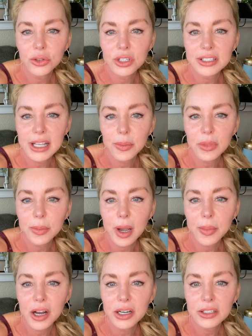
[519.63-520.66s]
So does that mean
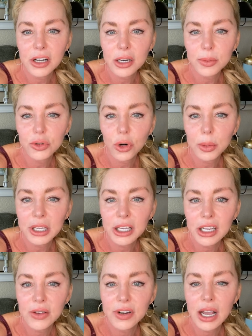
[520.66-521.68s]
my body is not absorbing
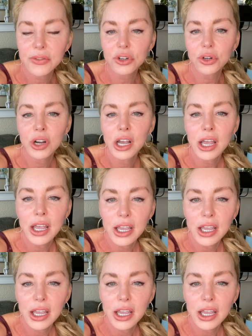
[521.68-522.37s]
it even after